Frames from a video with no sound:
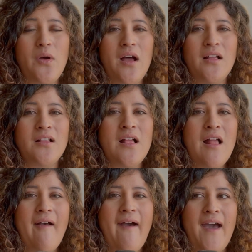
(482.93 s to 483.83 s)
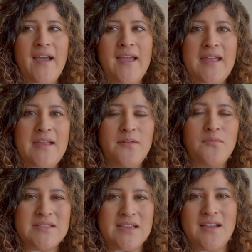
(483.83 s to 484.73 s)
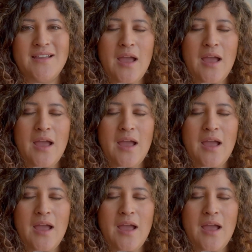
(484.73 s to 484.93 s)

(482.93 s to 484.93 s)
Well, I wasn't